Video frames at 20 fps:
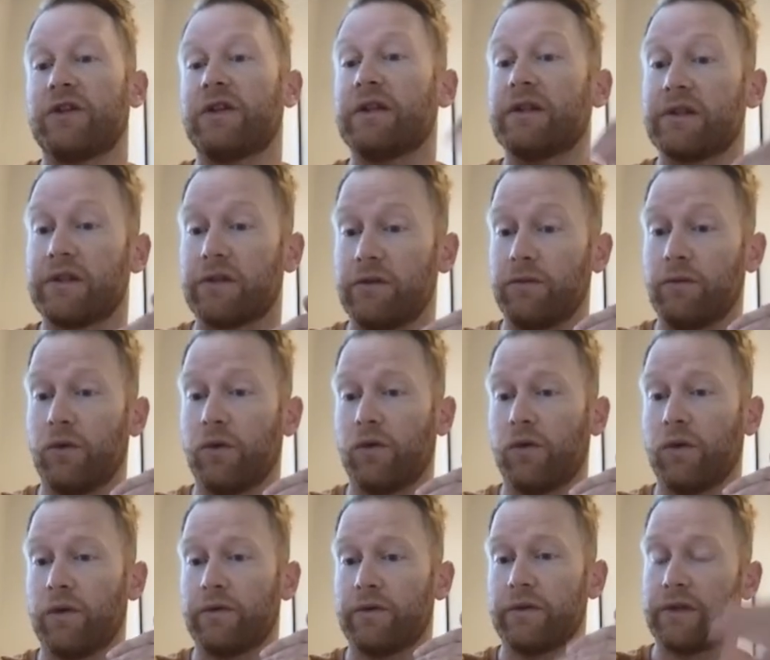in
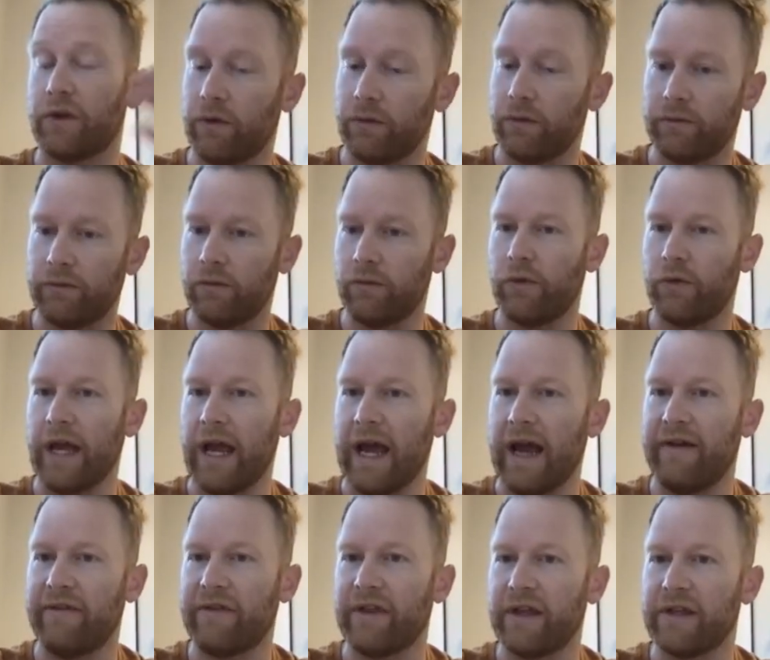SumoQuote. So we
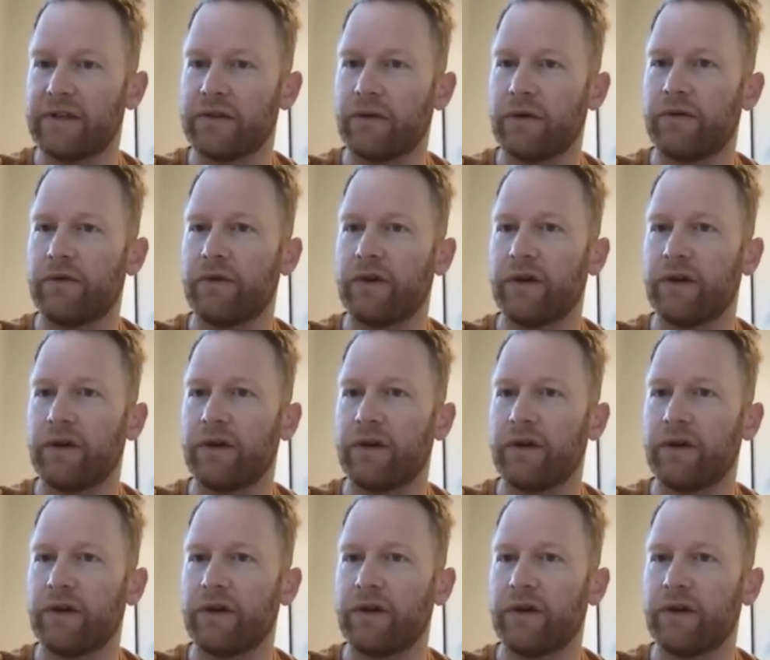have that sort of